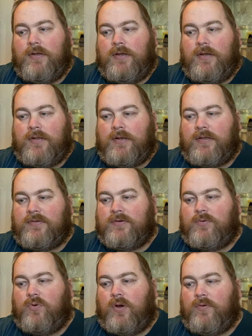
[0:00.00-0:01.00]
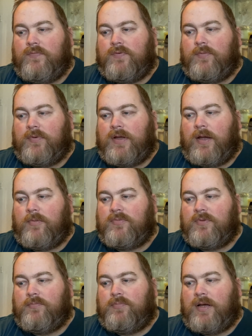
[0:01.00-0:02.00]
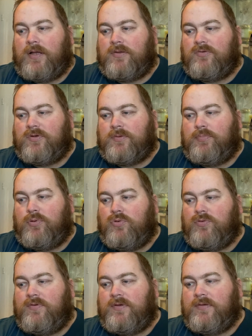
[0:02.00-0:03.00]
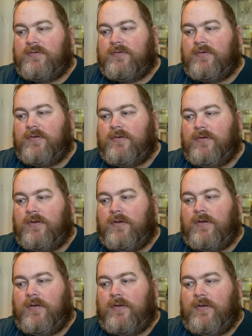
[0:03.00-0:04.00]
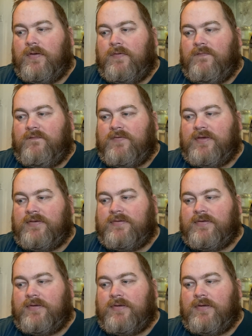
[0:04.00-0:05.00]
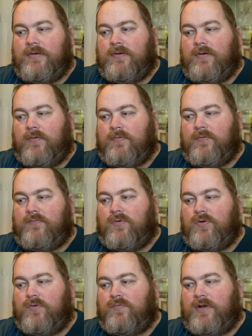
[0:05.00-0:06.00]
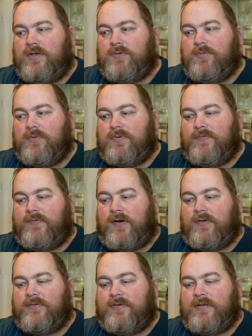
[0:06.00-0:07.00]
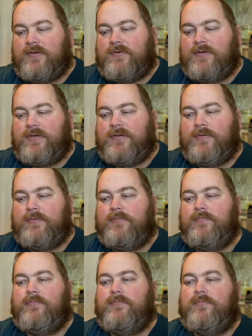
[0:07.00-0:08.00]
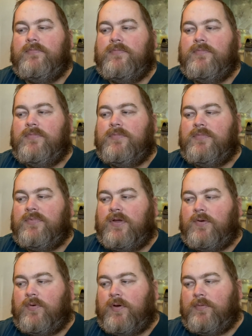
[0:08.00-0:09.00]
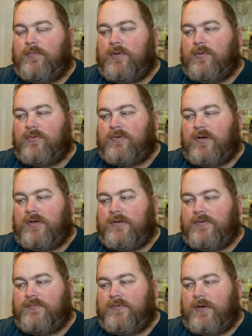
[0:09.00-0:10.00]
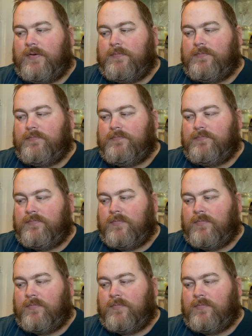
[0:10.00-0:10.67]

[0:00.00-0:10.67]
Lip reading: And that's a quote from Captain Patrick Porteous, VC of the Royal Regiment of Artillery. So it was kind of an